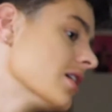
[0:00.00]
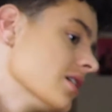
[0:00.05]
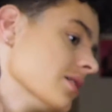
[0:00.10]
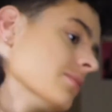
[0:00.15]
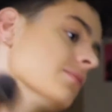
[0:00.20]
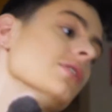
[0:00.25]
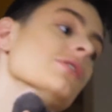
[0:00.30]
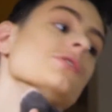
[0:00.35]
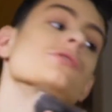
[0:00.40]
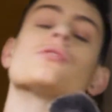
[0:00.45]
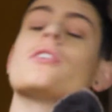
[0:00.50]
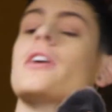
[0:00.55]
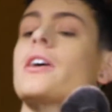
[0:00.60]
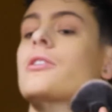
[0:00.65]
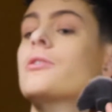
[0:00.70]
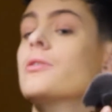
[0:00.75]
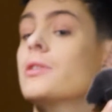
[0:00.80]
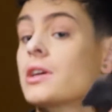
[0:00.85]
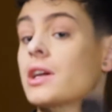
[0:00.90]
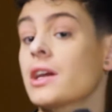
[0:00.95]
Most
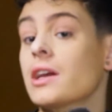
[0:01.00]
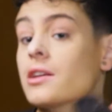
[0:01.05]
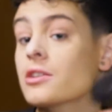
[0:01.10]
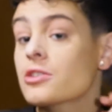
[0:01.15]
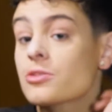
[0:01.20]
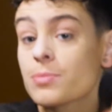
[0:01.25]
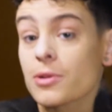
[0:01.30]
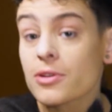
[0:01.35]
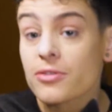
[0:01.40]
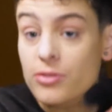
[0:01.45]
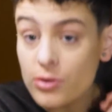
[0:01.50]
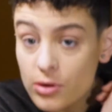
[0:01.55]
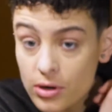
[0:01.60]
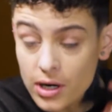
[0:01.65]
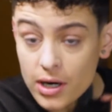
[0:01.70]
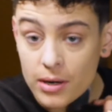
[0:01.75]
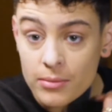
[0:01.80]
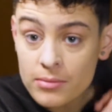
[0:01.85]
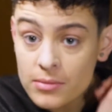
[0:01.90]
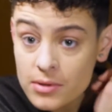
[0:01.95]
drag kings
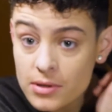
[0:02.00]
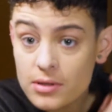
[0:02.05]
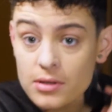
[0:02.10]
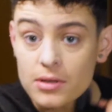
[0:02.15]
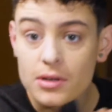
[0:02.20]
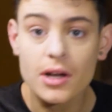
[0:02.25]
perform.